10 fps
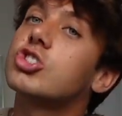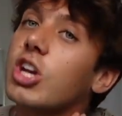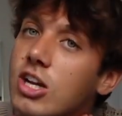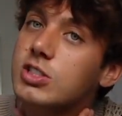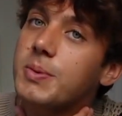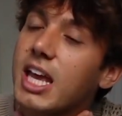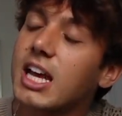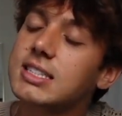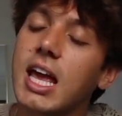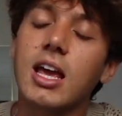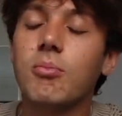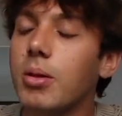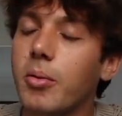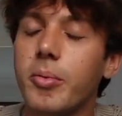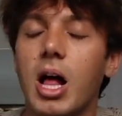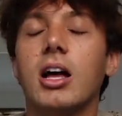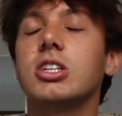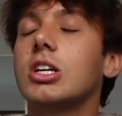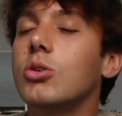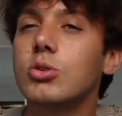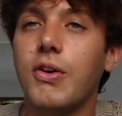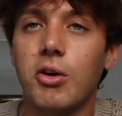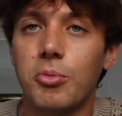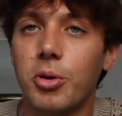strangles me, and is like, blah, blah, blah. It's a huge viral